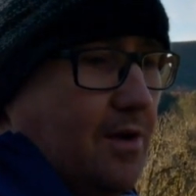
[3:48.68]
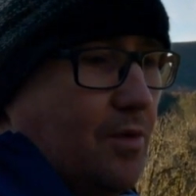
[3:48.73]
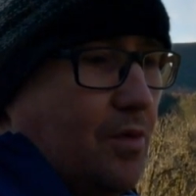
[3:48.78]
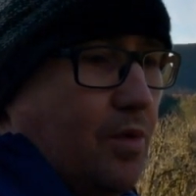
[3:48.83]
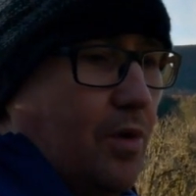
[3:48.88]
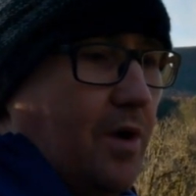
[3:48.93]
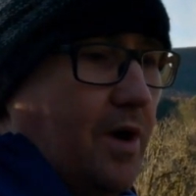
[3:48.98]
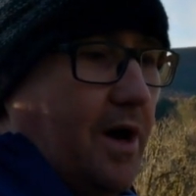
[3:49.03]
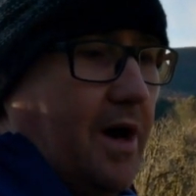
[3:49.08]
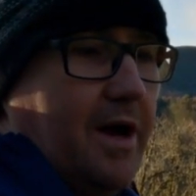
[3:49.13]

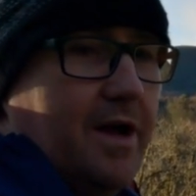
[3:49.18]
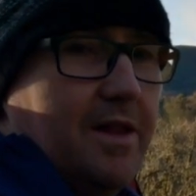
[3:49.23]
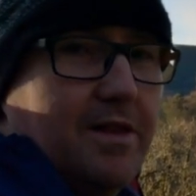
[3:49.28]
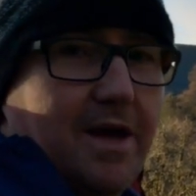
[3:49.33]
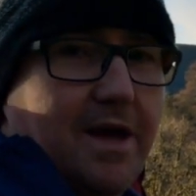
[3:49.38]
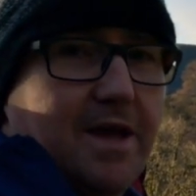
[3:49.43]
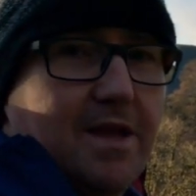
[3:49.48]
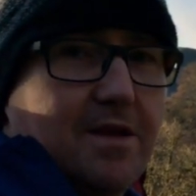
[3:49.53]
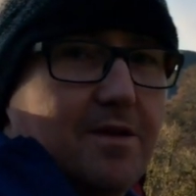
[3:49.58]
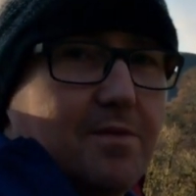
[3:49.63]
What I
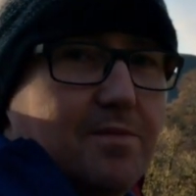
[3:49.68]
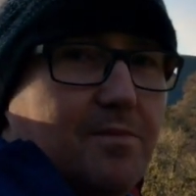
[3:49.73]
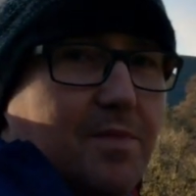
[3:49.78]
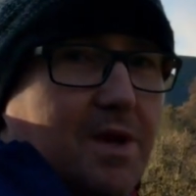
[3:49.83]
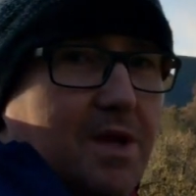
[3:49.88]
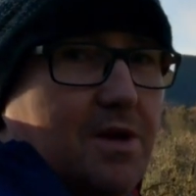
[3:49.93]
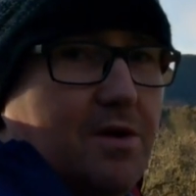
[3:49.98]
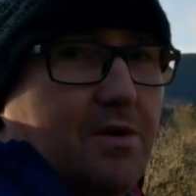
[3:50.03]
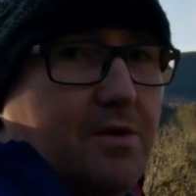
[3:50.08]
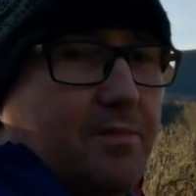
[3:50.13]
like
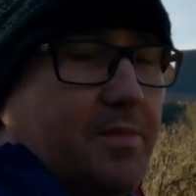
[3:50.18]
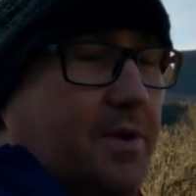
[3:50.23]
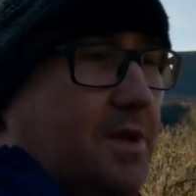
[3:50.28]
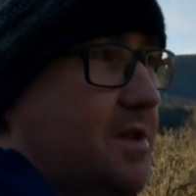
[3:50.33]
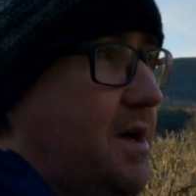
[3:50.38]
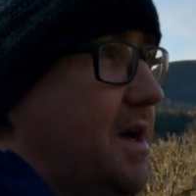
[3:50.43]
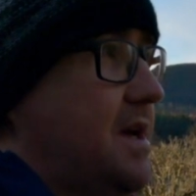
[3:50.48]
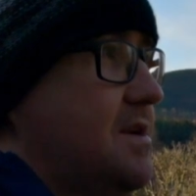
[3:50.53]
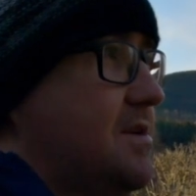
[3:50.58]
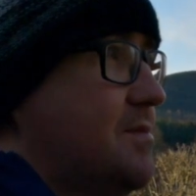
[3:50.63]
may not be
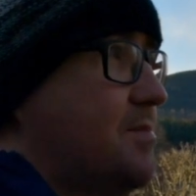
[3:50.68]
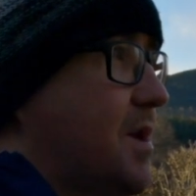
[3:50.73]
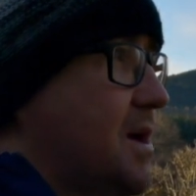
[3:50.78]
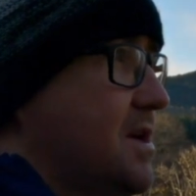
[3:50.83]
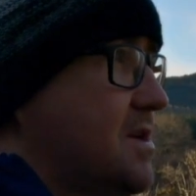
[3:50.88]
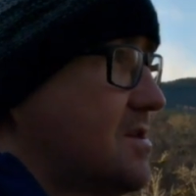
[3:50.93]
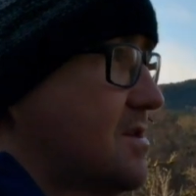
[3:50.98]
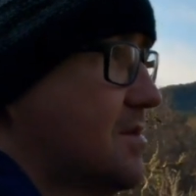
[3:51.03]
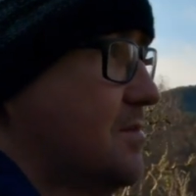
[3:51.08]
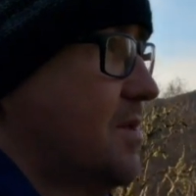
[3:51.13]
liked by
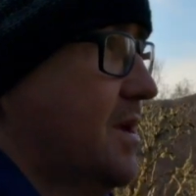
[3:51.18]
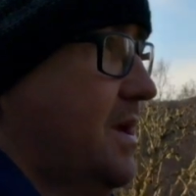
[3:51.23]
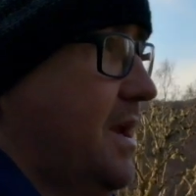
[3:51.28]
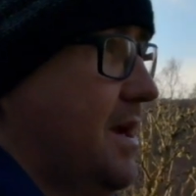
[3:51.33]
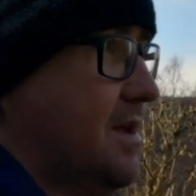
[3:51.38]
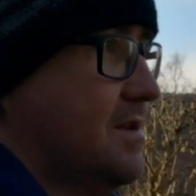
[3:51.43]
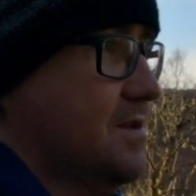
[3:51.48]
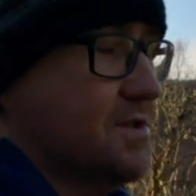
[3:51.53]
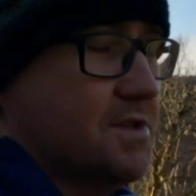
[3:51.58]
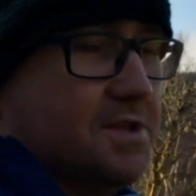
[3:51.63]
someone
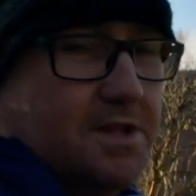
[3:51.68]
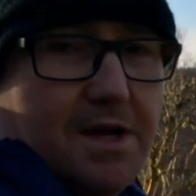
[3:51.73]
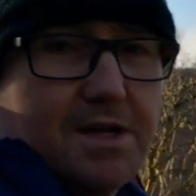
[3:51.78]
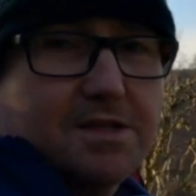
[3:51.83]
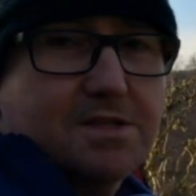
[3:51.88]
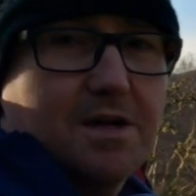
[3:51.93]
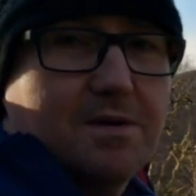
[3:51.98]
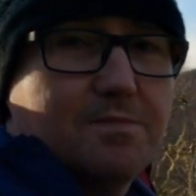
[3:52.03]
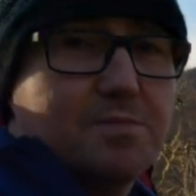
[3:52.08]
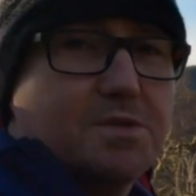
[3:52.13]
else, and
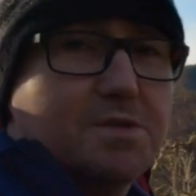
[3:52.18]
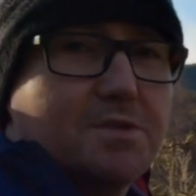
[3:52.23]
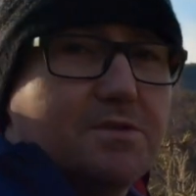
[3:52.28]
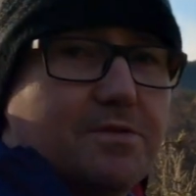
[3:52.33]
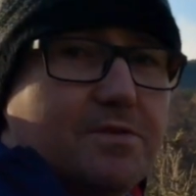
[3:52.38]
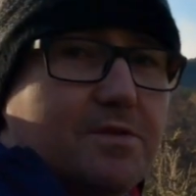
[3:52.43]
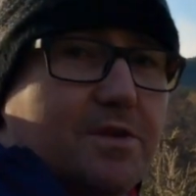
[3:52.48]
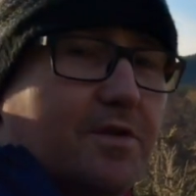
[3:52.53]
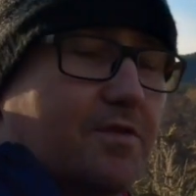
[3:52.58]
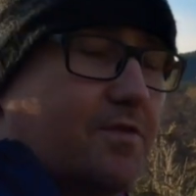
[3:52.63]
that's
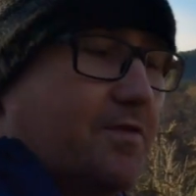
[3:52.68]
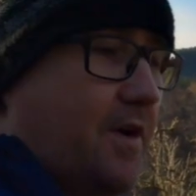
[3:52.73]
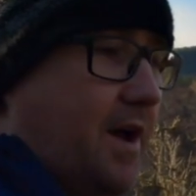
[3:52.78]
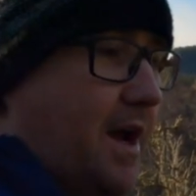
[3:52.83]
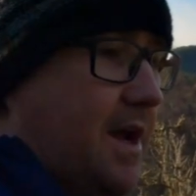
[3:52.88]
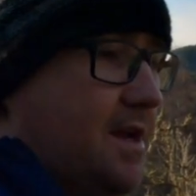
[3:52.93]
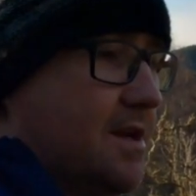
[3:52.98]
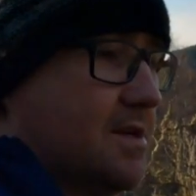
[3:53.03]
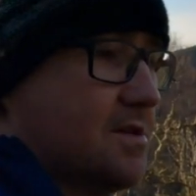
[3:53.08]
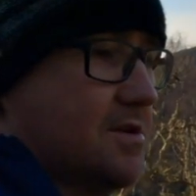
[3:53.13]
absolutely
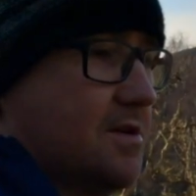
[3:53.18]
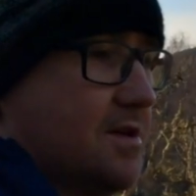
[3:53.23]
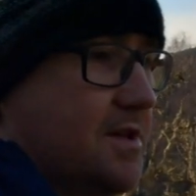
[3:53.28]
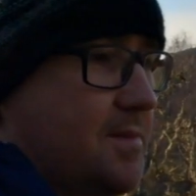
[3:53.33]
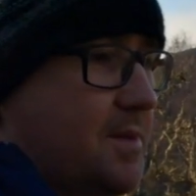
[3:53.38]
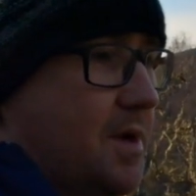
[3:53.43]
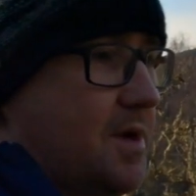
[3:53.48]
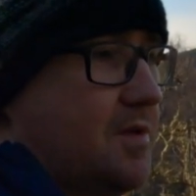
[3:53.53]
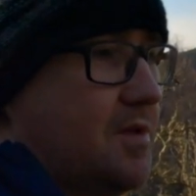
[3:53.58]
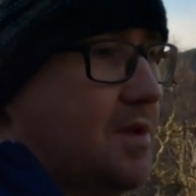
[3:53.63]
fine. It's all
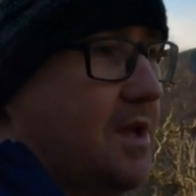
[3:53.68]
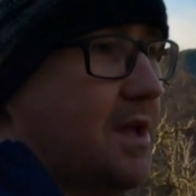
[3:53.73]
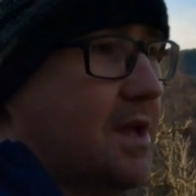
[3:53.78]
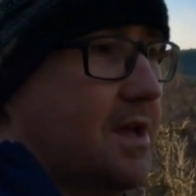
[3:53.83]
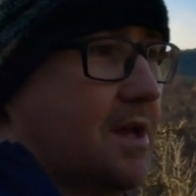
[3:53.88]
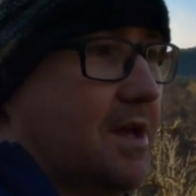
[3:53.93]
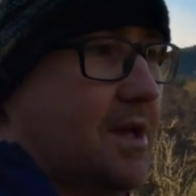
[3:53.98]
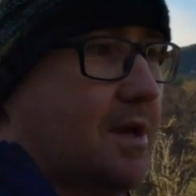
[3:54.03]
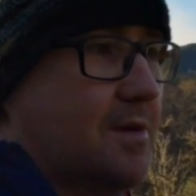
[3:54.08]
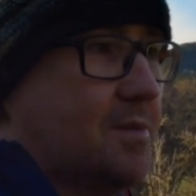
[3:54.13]
about
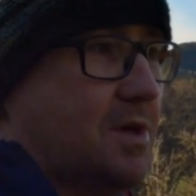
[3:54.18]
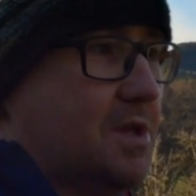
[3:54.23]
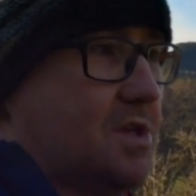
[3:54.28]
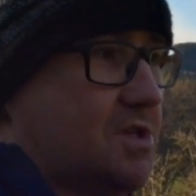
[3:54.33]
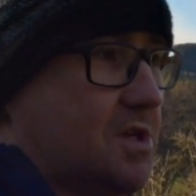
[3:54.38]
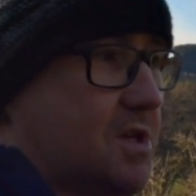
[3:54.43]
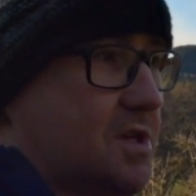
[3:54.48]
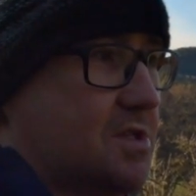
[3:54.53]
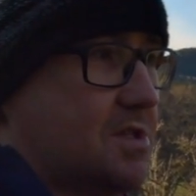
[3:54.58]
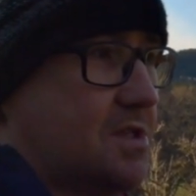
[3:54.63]
taking
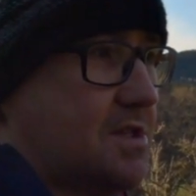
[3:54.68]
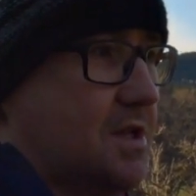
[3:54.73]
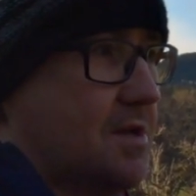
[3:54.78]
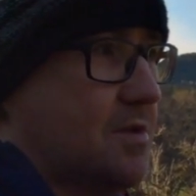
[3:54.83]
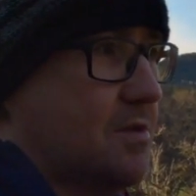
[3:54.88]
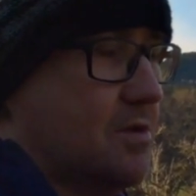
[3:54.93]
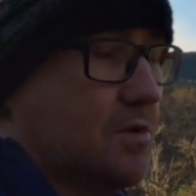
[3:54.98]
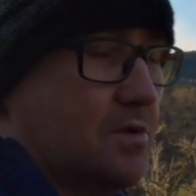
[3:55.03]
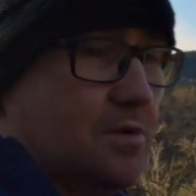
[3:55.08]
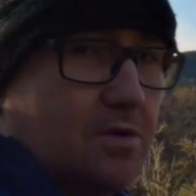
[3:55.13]
images that
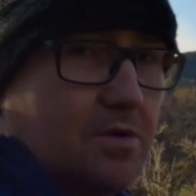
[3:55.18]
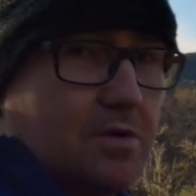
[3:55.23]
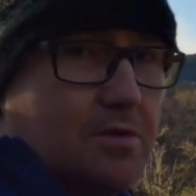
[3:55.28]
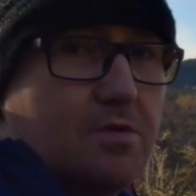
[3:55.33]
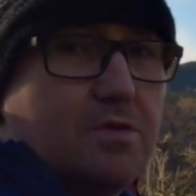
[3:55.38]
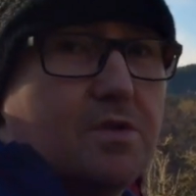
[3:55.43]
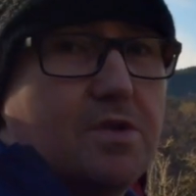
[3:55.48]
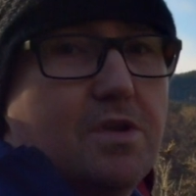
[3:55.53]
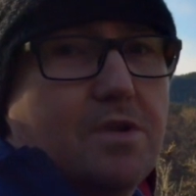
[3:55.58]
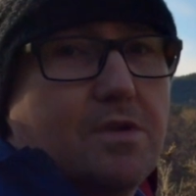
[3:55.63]
look
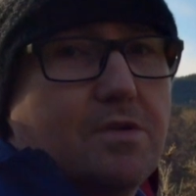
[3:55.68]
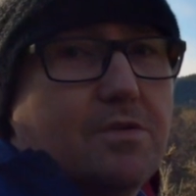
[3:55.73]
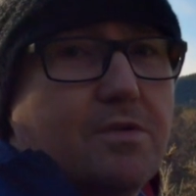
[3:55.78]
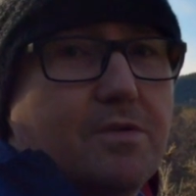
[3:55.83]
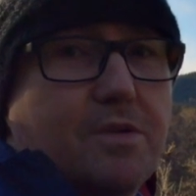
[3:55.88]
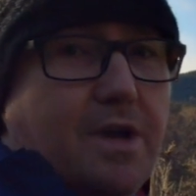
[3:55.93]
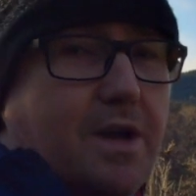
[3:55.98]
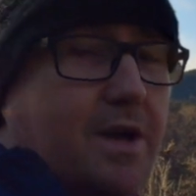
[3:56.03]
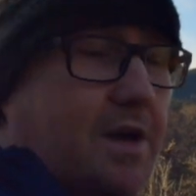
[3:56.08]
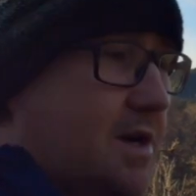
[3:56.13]
good to your
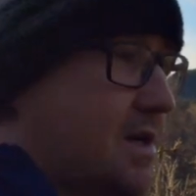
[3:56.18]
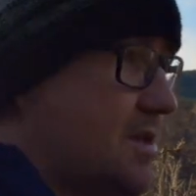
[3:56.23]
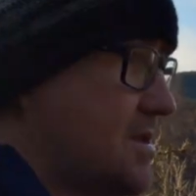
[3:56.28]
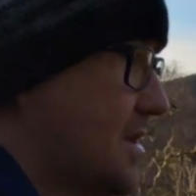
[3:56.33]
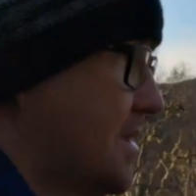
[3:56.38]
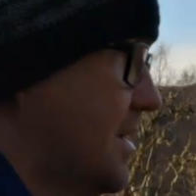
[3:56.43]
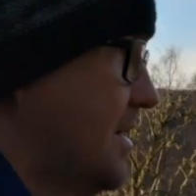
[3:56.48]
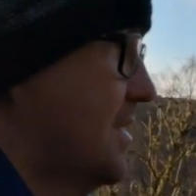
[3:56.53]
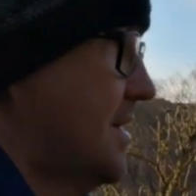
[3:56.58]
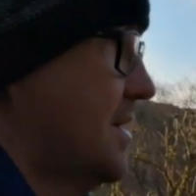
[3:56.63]
own eyes.
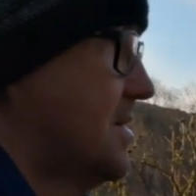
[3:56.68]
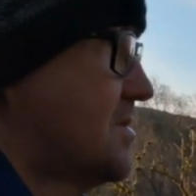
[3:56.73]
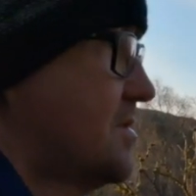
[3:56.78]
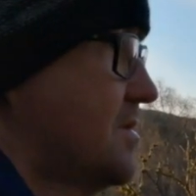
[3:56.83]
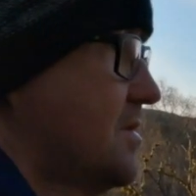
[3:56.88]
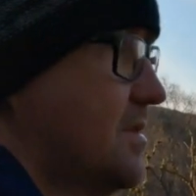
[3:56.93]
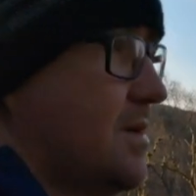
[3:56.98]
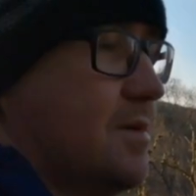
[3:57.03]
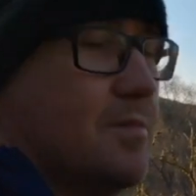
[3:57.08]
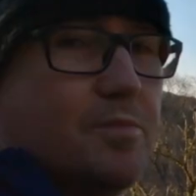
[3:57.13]
I think that's
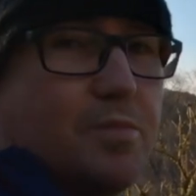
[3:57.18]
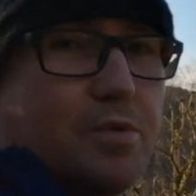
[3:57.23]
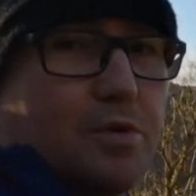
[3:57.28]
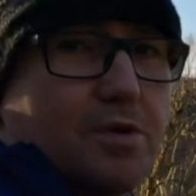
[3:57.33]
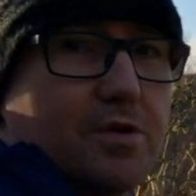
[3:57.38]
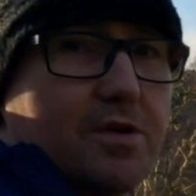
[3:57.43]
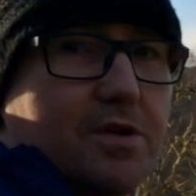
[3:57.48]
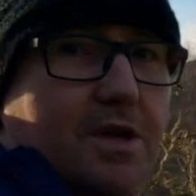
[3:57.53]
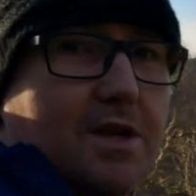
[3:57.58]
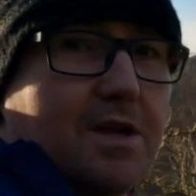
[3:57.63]
really
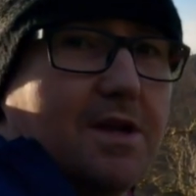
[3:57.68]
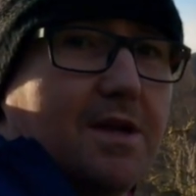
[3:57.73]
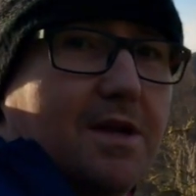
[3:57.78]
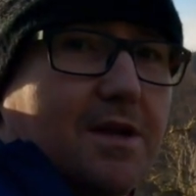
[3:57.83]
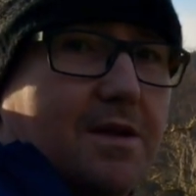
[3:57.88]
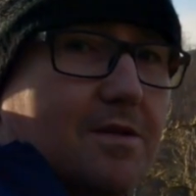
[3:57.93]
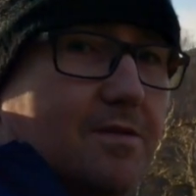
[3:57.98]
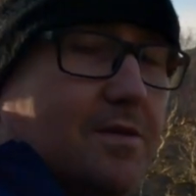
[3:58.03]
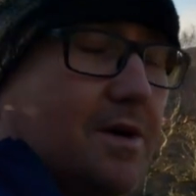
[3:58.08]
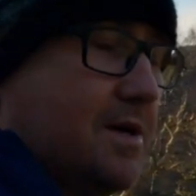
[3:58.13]
important
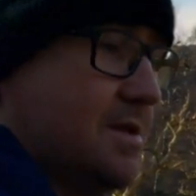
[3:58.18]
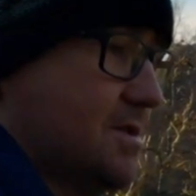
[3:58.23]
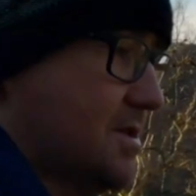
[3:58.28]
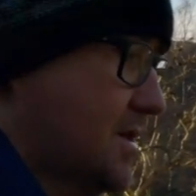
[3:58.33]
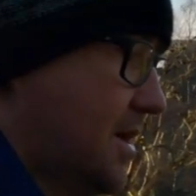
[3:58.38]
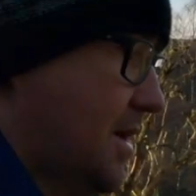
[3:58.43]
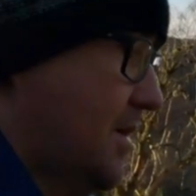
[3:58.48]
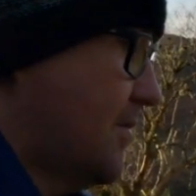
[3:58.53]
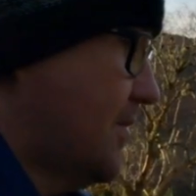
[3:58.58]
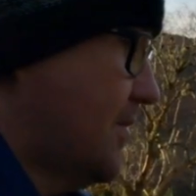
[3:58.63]
in landscape